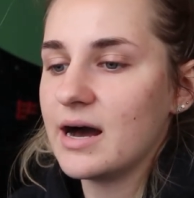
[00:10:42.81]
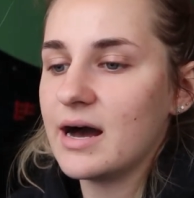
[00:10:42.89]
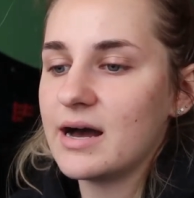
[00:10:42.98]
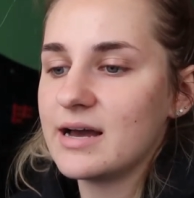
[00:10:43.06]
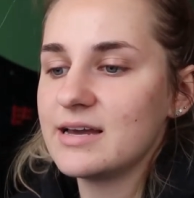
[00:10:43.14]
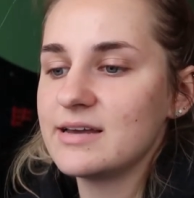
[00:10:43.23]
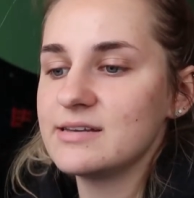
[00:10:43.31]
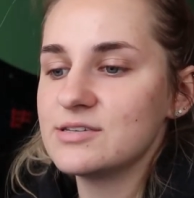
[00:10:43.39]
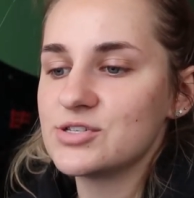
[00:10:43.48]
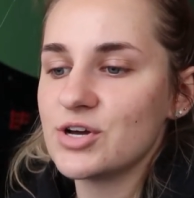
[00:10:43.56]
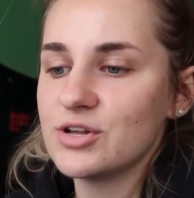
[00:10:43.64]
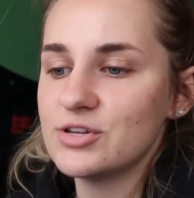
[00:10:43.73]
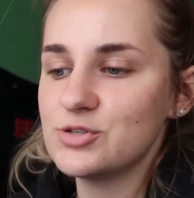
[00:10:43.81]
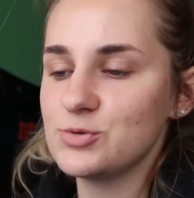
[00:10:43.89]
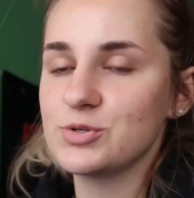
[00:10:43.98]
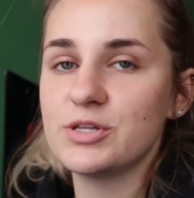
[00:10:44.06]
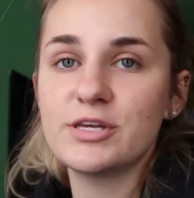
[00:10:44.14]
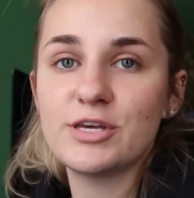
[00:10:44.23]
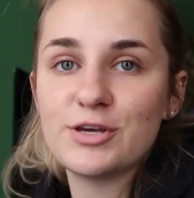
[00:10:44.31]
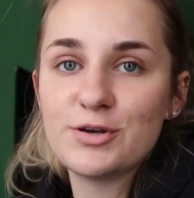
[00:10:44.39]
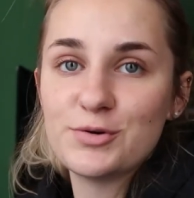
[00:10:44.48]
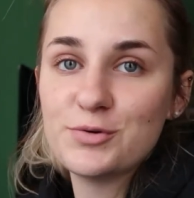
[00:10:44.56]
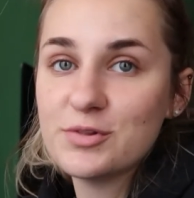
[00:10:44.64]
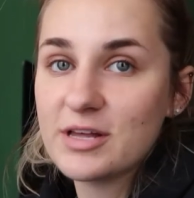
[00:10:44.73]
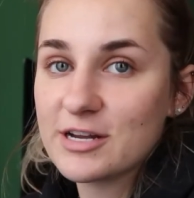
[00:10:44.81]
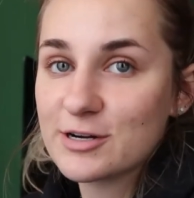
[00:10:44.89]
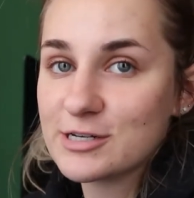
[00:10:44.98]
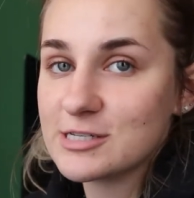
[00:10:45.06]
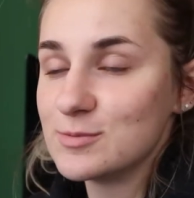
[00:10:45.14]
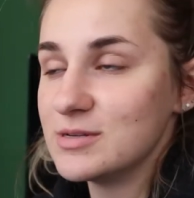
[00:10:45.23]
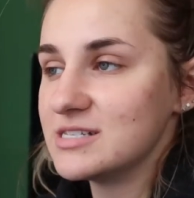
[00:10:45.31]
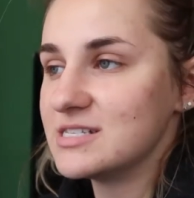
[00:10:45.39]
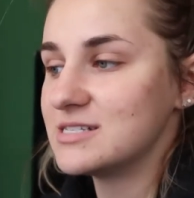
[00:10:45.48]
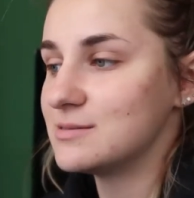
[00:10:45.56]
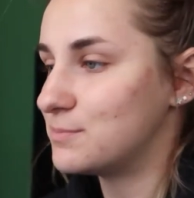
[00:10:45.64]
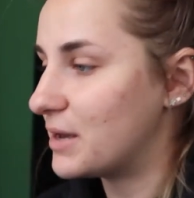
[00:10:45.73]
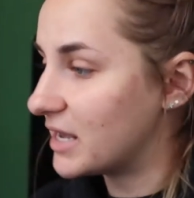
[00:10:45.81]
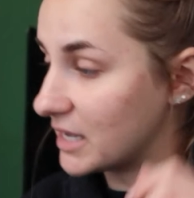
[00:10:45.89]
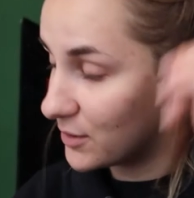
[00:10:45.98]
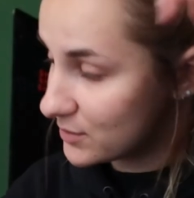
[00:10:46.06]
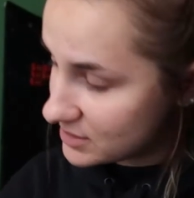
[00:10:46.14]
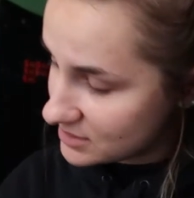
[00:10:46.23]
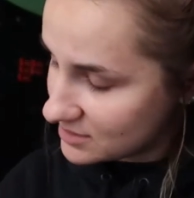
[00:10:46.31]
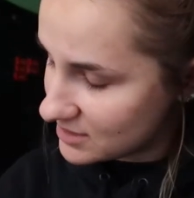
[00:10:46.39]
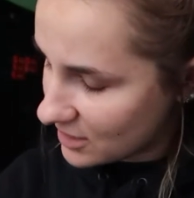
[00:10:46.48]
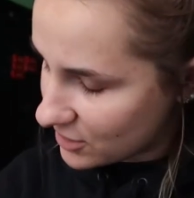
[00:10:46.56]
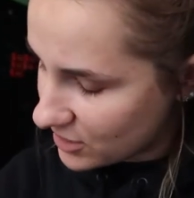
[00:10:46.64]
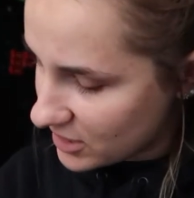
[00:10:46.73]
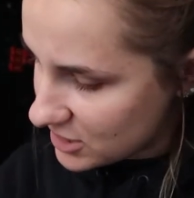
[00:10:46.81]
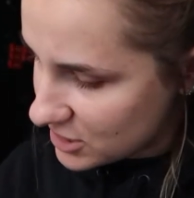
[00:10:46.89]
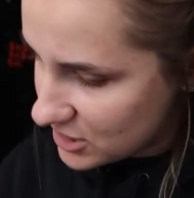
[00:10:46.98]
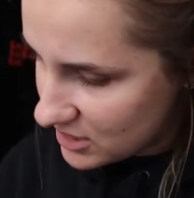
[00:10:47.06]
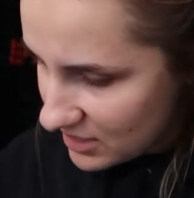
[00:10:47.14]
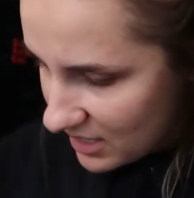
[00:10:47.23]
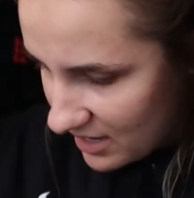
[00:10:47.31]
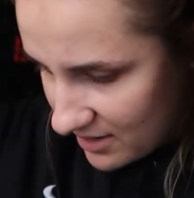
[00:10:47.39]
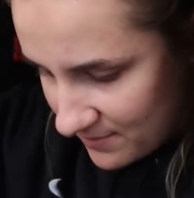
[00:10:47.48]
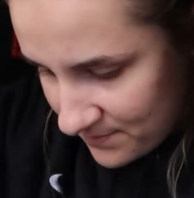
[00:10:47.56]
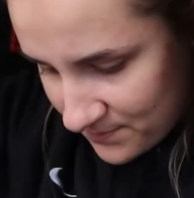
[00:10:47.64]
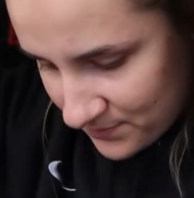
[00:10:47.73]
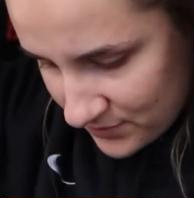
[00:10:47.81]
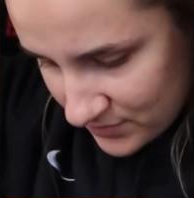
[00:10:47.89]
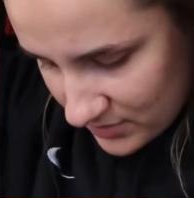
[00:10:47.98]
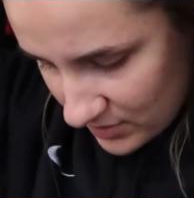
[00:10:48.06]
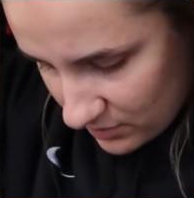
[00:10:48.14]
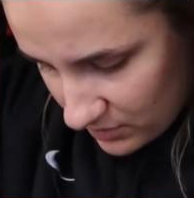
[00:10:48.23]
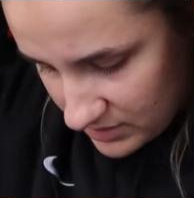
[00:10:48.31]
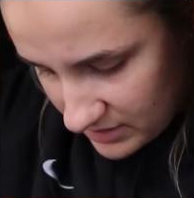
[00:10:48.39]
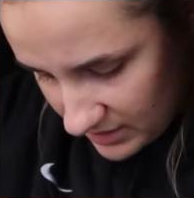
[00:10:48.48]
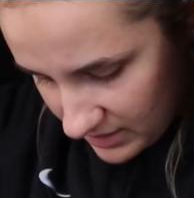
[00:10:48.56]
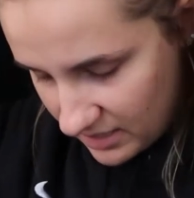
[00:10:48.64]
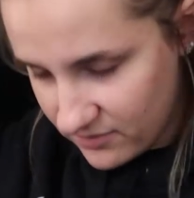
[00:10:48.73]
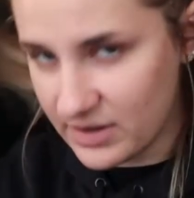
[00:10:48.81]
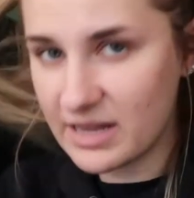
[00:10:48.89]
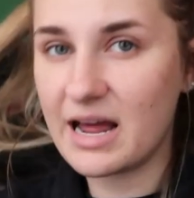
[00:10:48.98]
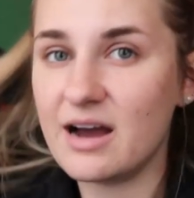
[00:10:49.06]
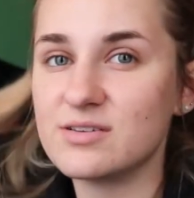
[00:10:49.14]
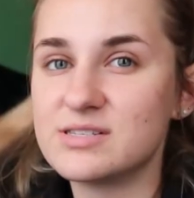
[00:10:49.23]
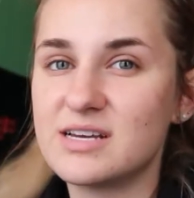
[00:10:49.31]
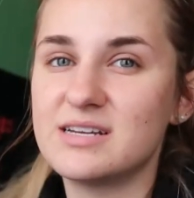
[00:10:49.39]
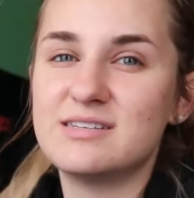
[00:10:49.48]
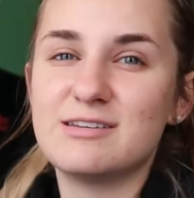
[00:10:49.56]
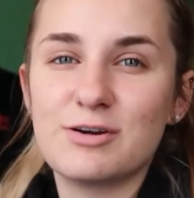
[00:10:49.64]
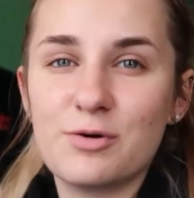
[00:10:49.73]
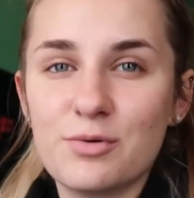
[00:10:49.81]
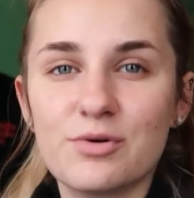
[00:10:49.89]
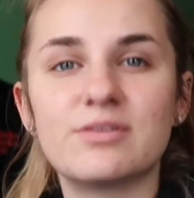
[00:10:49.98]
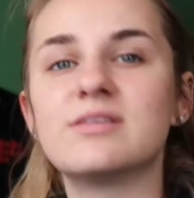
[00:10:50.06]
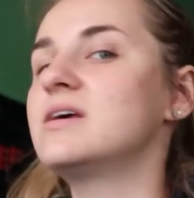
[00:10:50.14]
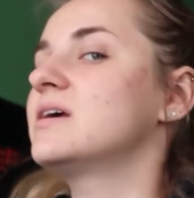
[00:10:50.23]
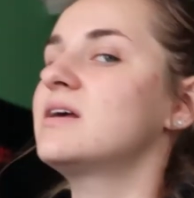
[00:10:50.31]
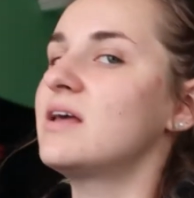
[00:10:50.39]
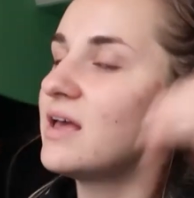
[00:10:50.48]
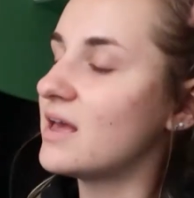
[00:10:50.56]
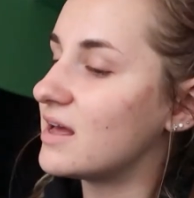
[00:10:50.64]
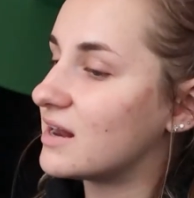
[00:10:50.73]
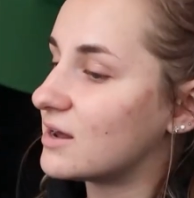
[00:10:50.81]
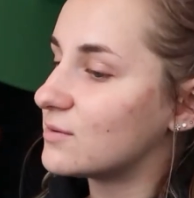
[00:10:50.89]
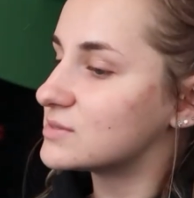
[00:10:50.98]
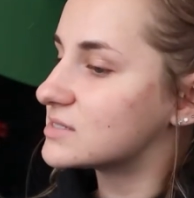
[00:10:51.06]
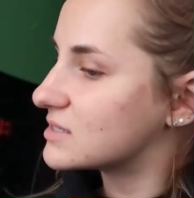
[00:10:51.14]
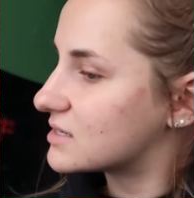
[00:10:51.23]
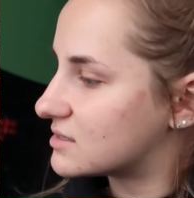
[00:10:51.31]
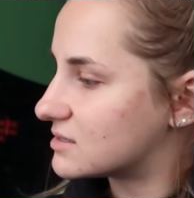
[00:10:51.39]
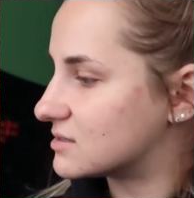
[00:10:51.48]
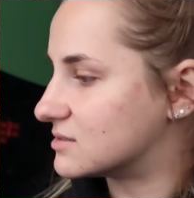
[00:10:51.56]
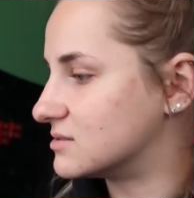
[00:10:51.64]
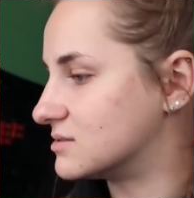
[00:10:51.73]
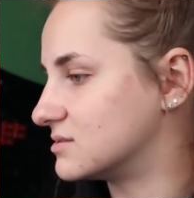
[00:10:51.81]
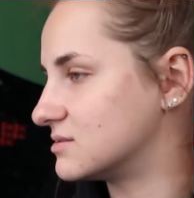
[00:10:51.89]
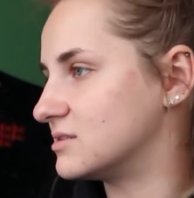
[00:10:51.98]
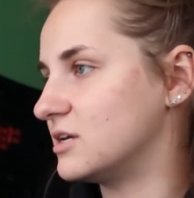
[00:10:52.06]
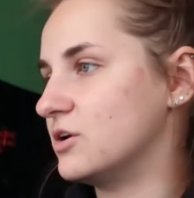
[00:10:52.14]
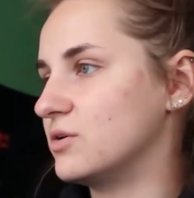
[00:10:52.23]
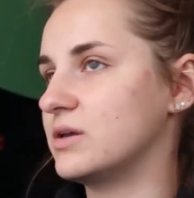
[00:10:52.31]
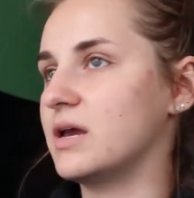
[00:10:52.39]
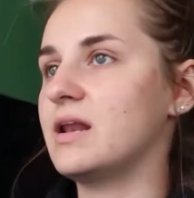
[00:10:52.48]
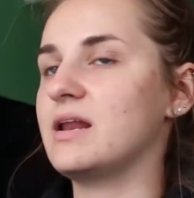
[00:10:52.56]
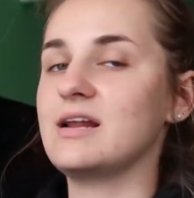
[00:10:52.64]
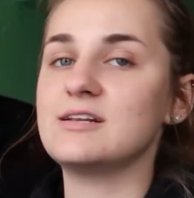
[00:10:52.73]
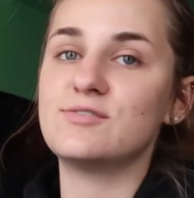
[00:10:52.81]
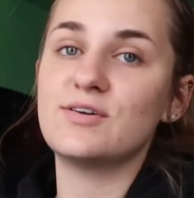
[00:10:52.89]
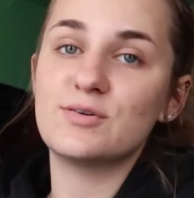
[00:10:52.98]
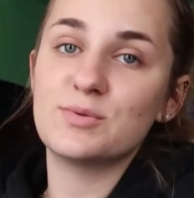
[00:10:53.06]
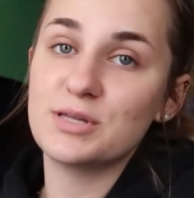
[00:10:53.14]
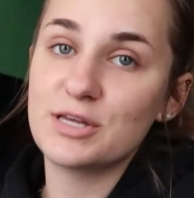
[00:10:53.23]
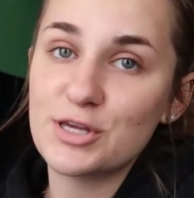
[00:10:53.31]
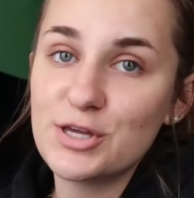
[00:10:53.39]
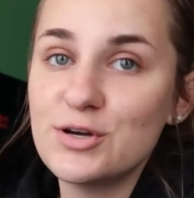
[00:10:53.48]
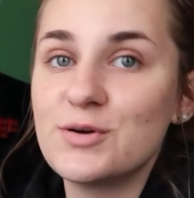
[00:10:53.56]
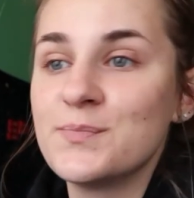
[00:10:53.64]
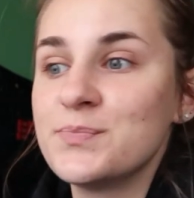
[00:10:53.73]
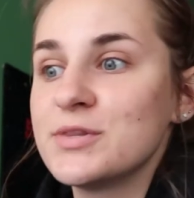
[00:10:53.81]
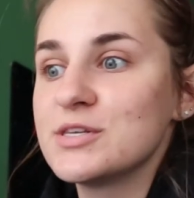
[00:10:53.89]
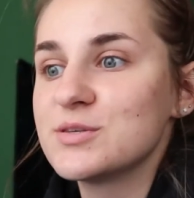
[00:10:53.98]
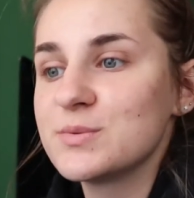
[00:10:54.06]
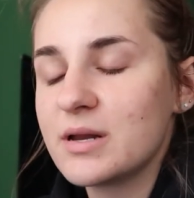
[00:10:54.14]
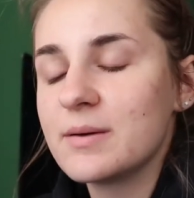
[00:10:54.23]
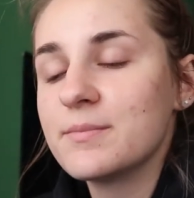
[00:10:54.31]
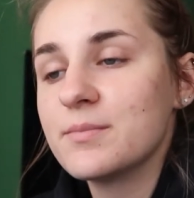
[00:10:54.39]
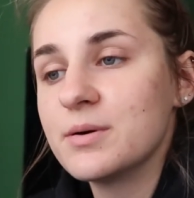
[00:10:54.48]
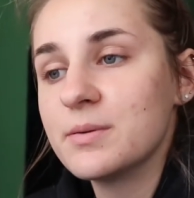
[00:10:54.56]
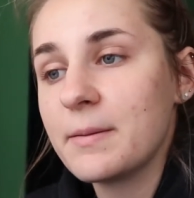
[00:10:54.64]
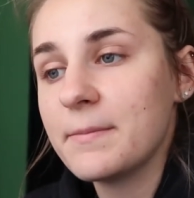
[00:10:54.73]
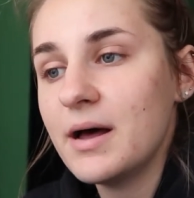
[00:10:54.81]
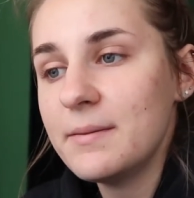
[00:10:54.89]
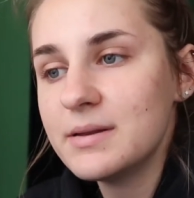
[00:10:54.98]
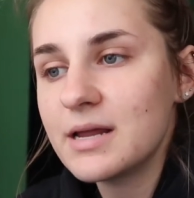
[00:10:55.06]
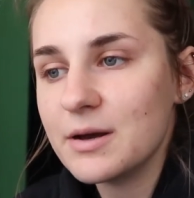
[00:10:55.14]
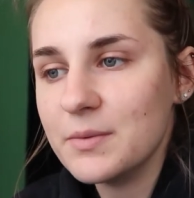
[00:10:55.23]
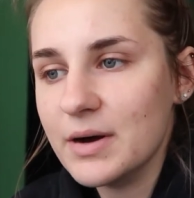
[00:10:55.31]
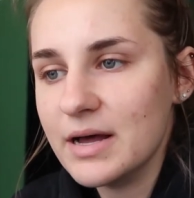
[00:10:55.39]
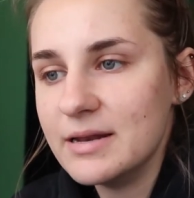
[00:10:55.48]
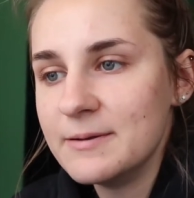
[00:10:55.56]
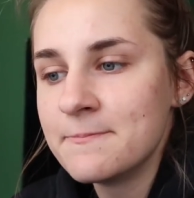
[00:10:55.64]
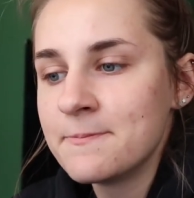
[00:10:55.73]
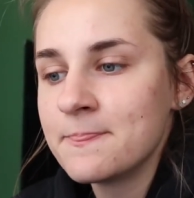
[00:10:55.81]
I saw this really cute like Christmas penguin decoration that is like kind of like an outside decor thing, and I wasn't gonna, you know, get it. I just found it really cute. So when my mom and I went,